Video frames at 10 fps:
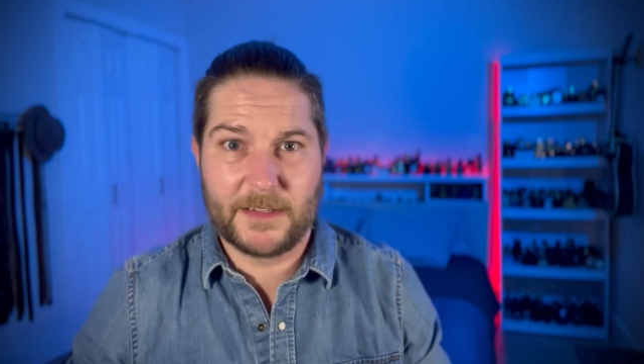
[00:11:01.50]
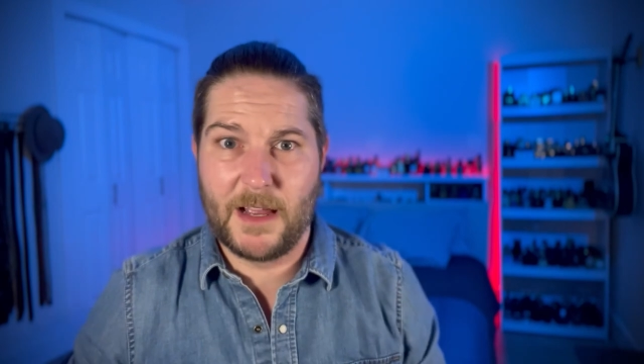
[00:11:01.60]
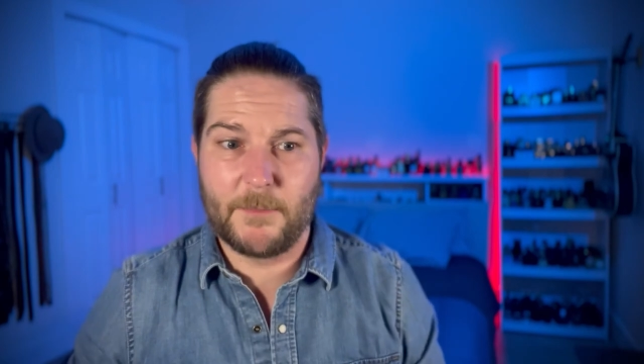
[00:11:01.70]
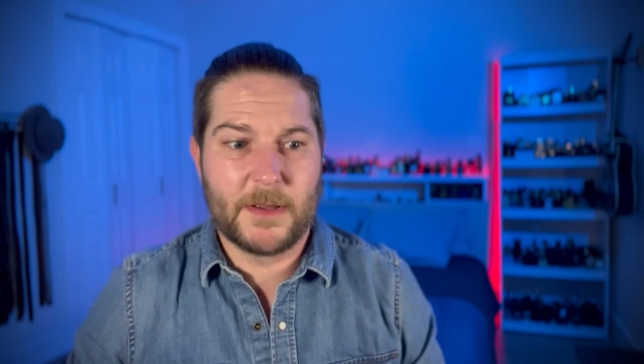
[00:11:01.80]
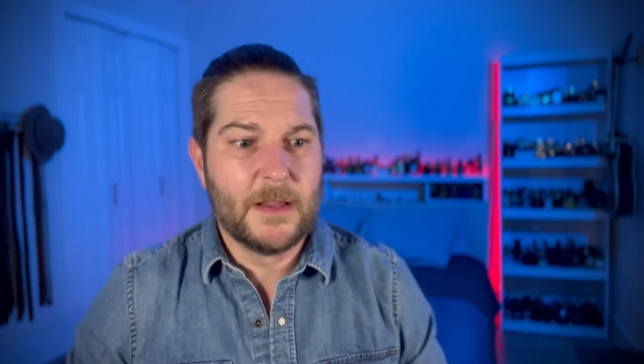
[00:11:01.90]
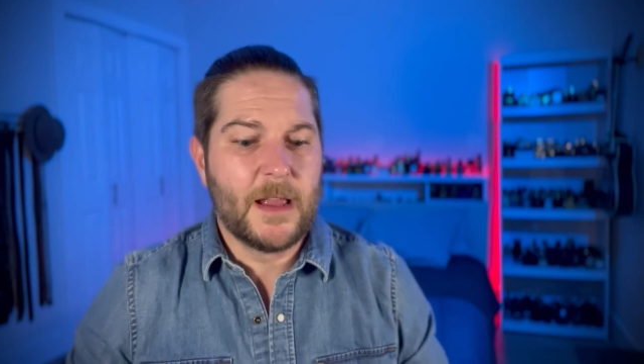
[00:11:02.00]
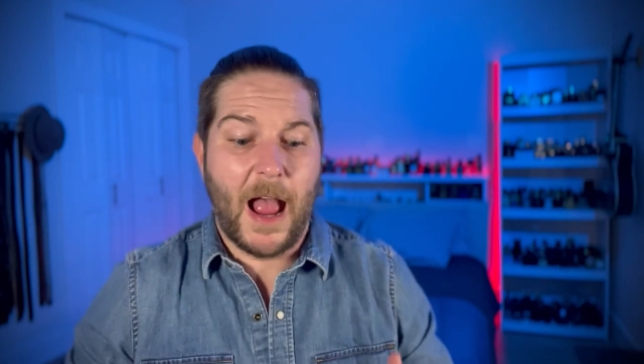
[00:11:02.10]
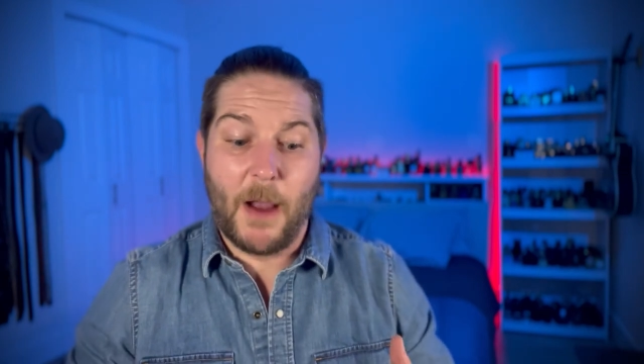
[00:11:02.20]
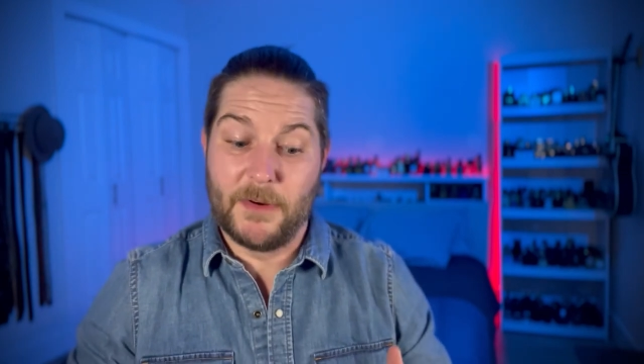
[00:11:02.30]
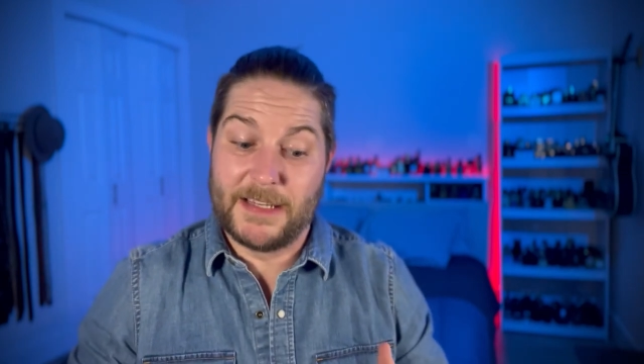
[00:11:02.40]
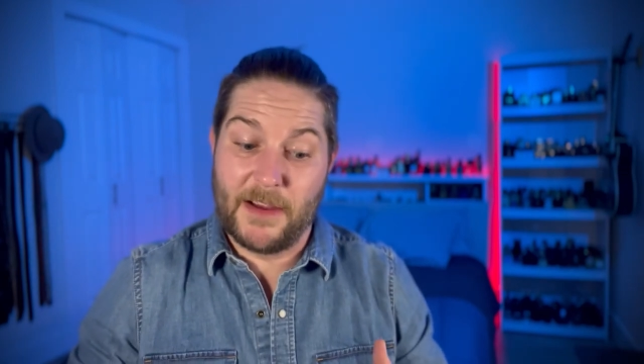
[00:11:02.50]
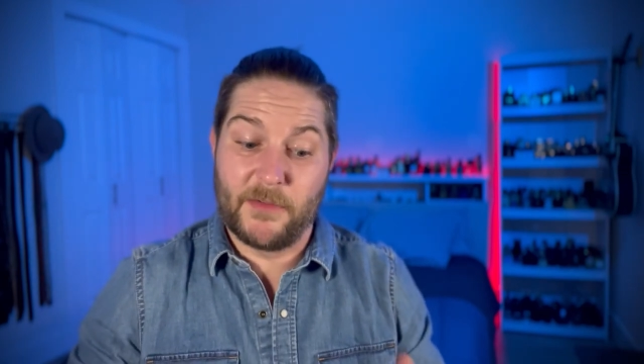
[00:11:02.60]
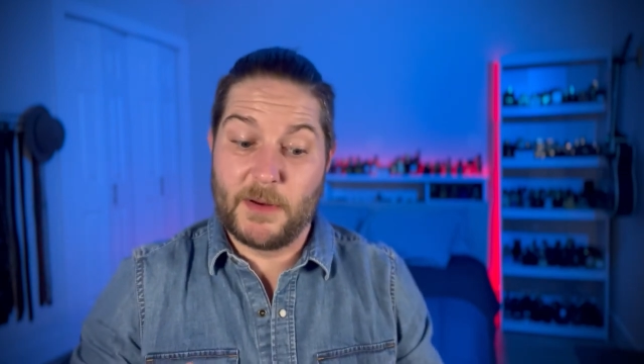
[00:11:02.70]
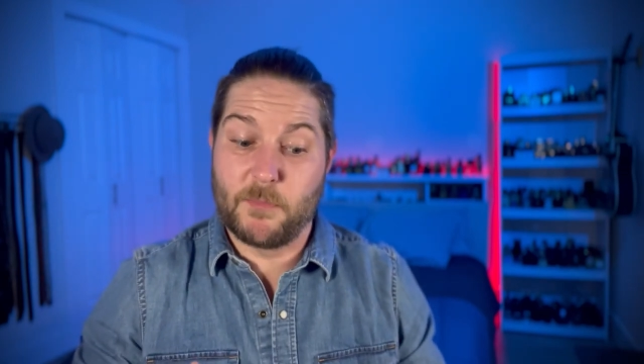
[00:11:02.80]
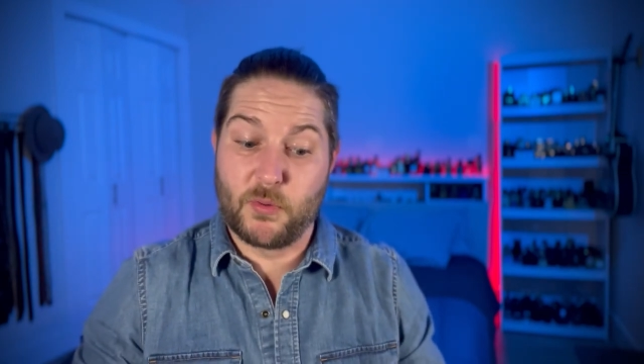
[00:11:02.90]
up. I would
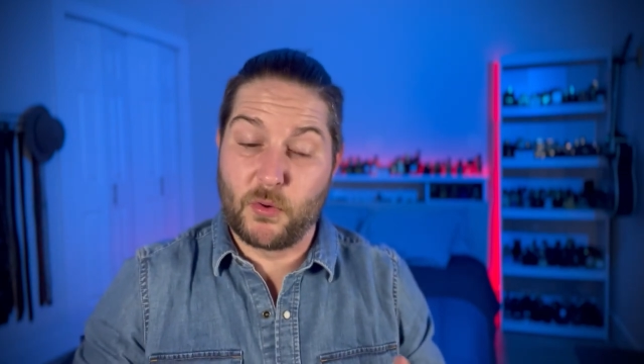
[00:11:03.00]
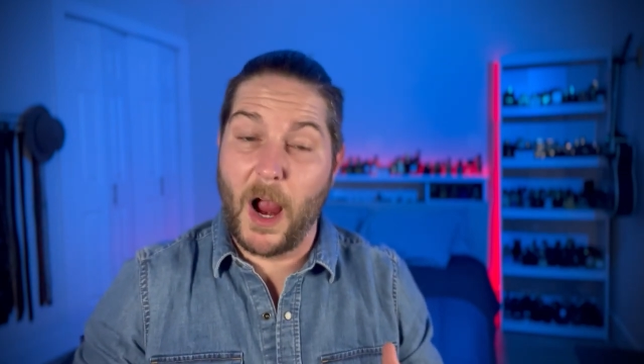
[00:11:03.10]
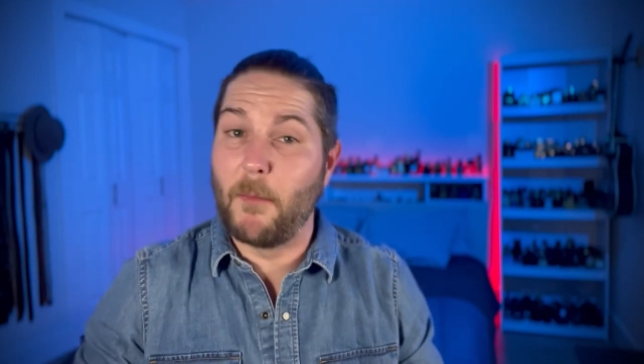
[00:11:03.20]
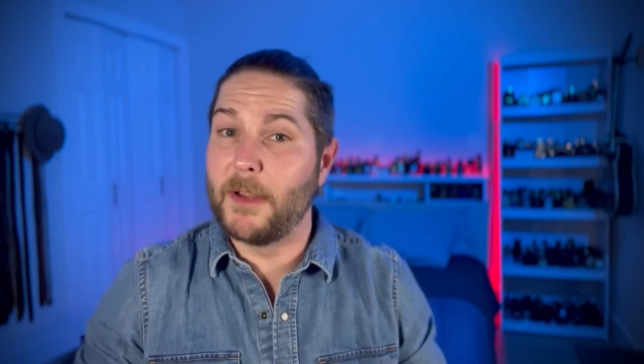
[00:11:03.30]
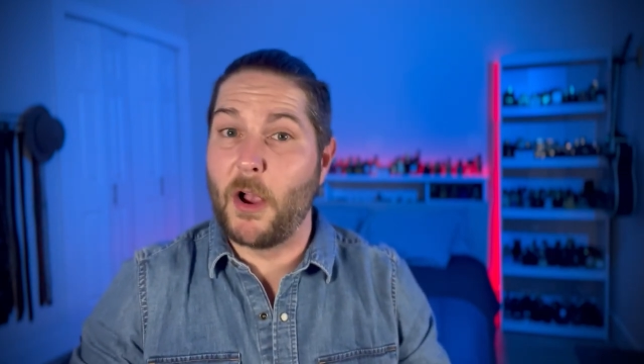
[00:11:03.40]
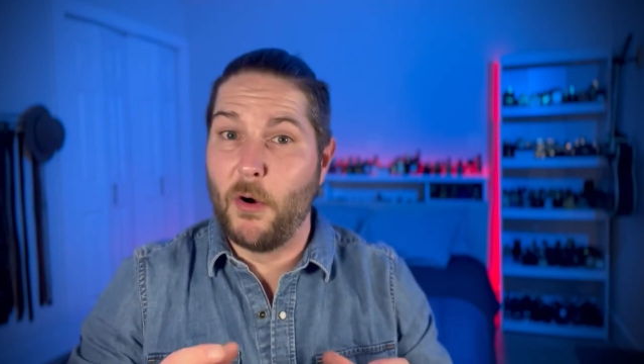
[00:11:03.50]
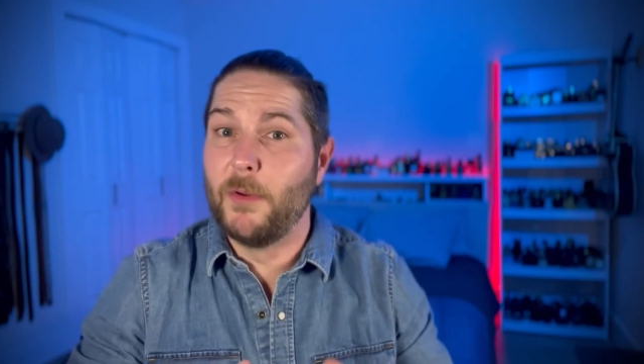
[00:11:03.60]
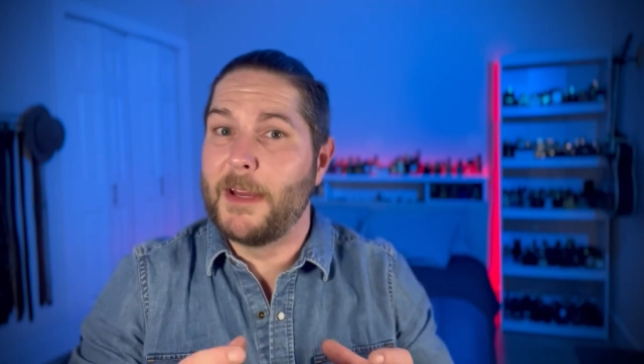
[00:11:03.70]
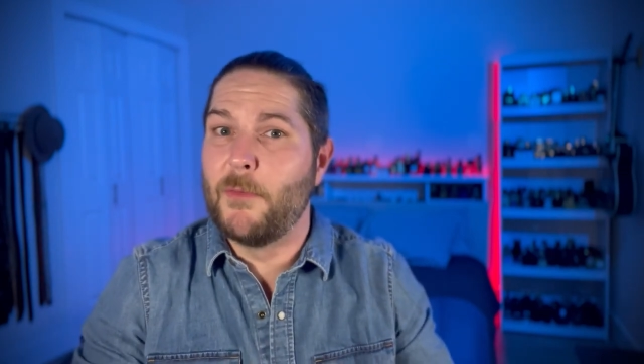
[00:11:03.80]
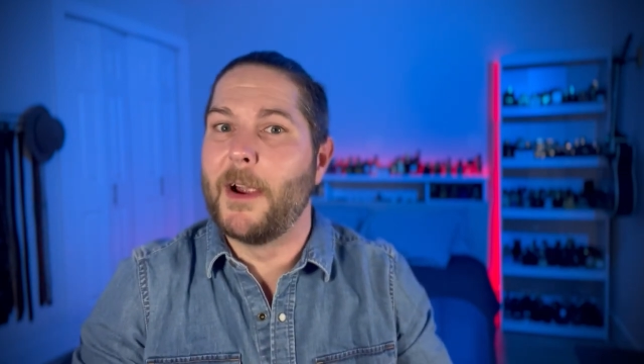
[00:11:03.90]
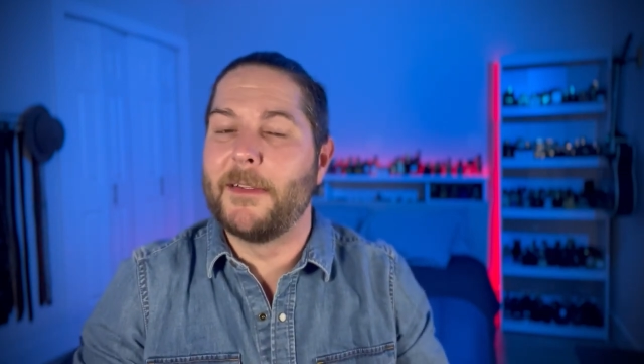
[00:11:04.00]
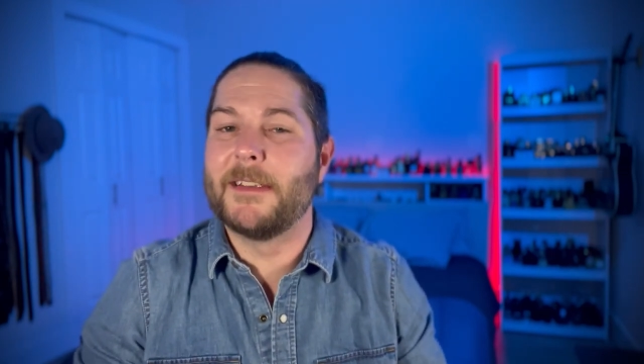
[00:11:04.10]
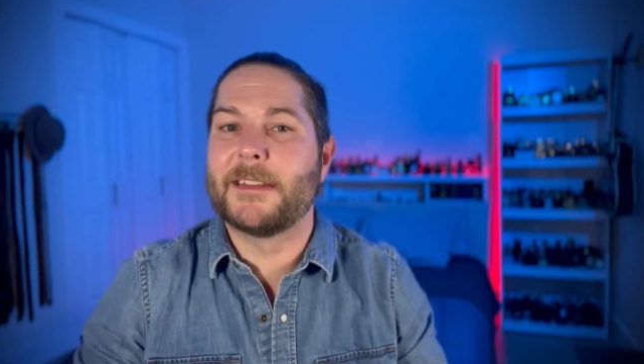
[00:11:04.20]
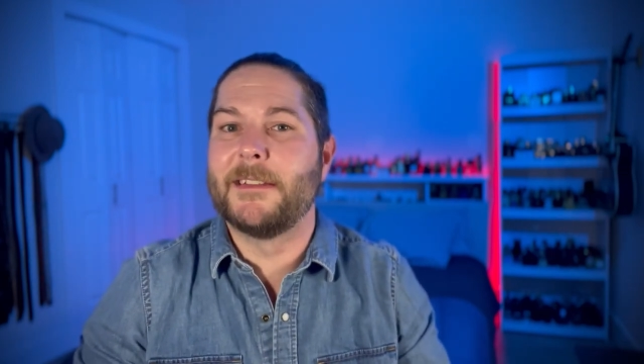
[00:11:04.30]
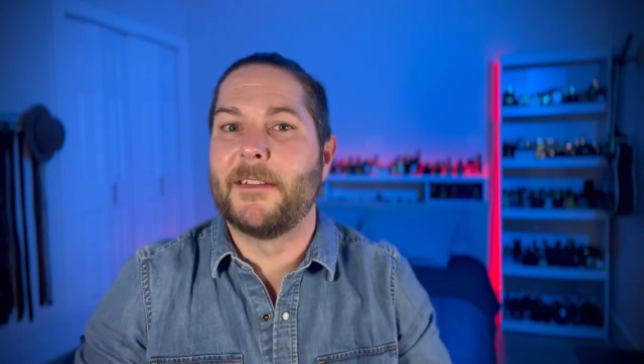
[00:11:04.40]
definitely probably only wear
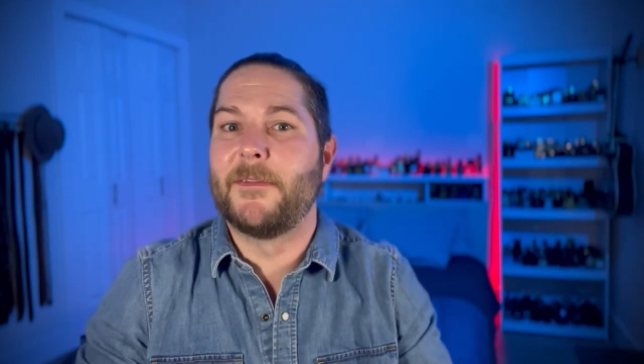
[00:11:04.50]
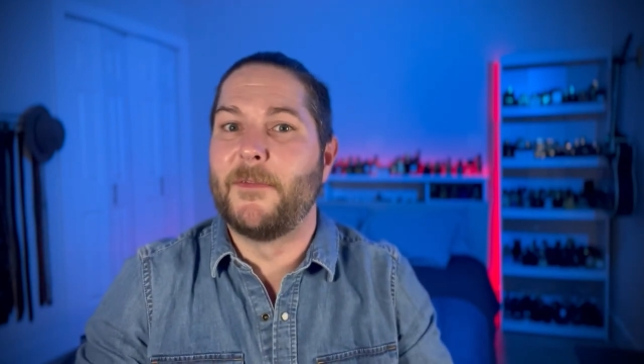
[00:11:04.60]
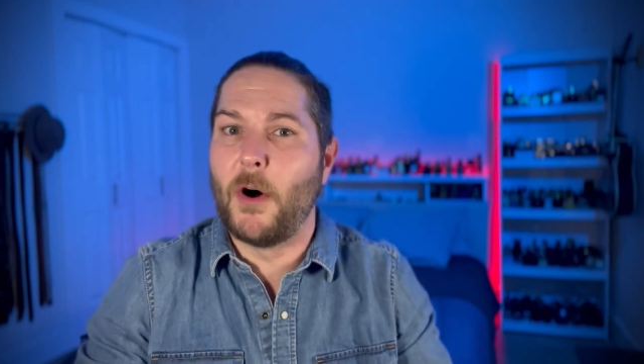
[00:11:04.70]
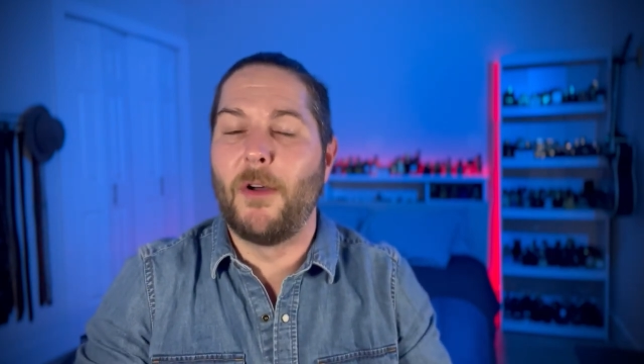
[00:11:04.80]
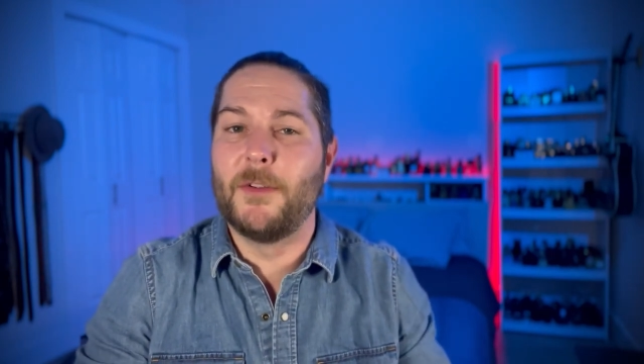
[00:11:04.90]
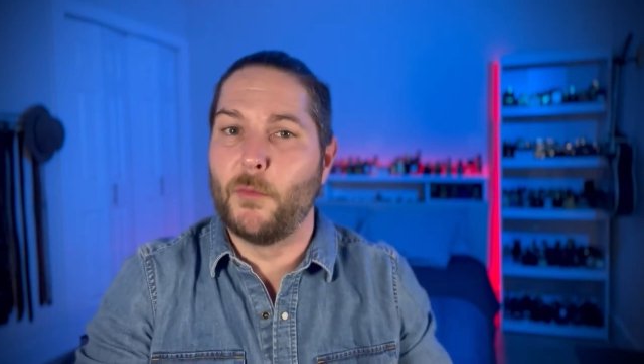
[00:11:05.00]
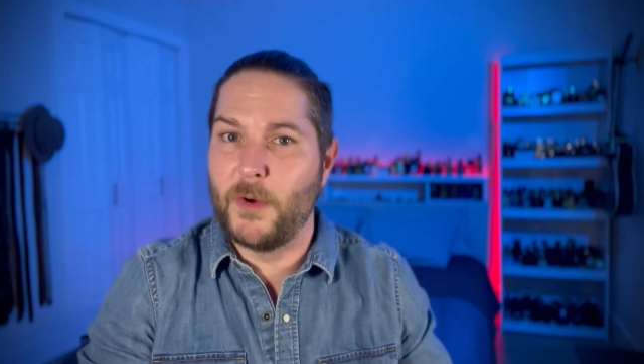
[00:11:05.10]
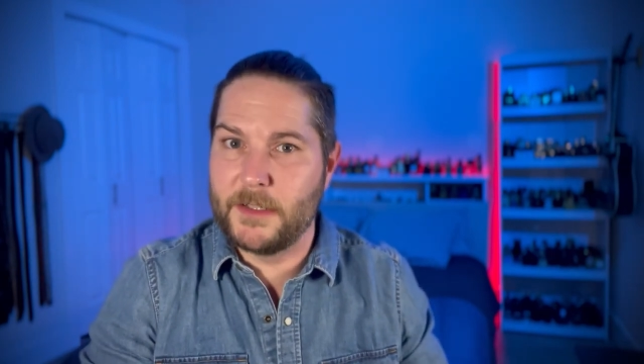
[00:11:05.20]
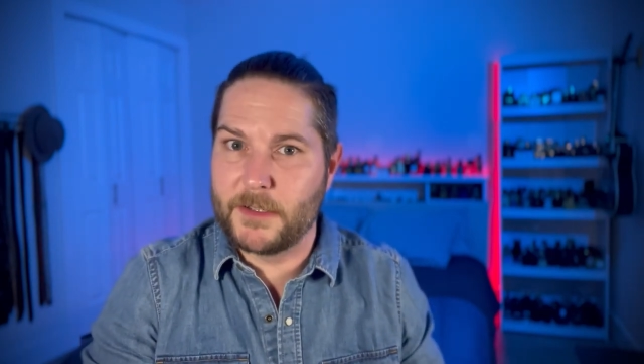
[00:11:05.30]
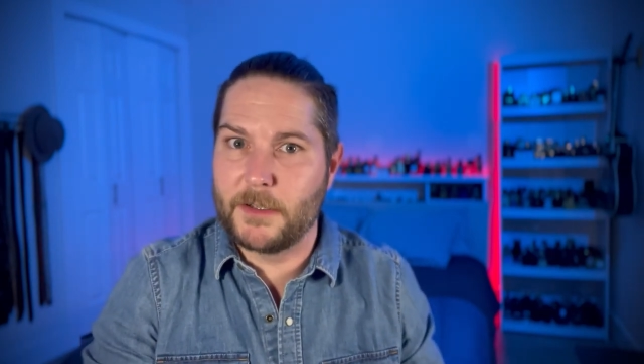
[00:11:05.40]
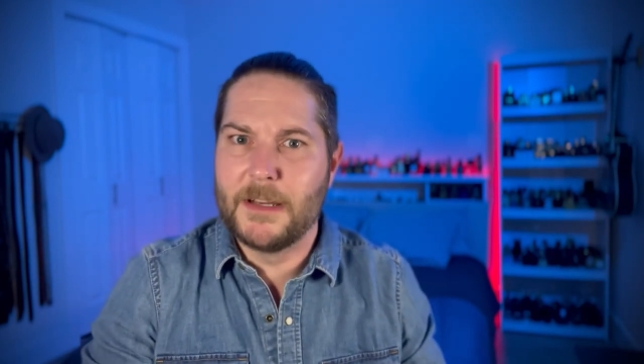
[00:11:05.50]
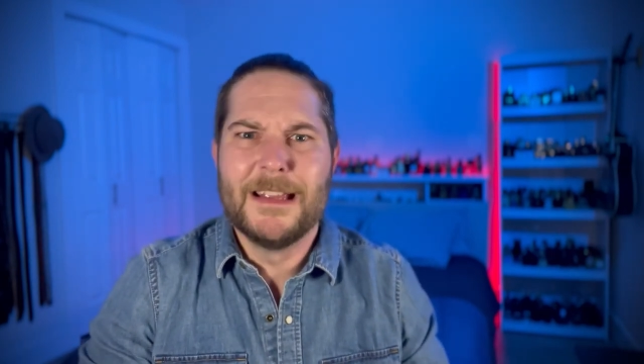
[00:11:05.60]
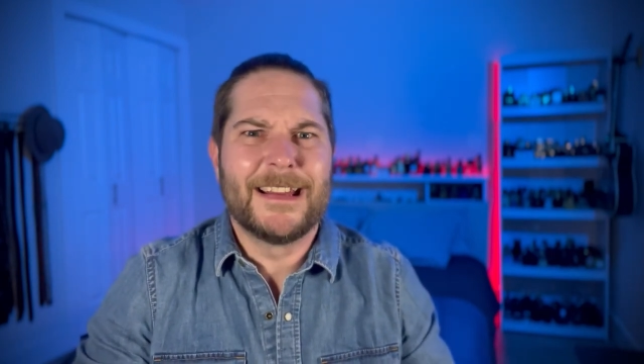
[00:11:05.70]
this in the fall and winter